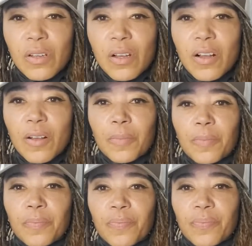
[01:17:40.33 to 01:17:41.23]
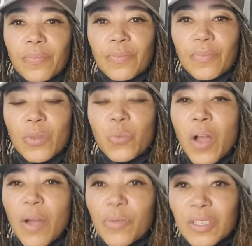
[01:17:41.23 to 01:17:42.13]
um,
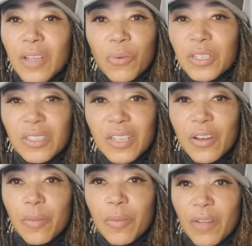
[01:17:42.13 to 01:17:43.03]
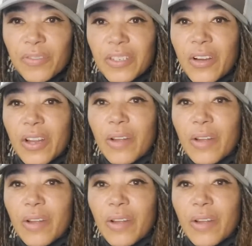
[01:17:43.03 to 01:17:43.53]
well, I was, I wasn't saying coming off dairy.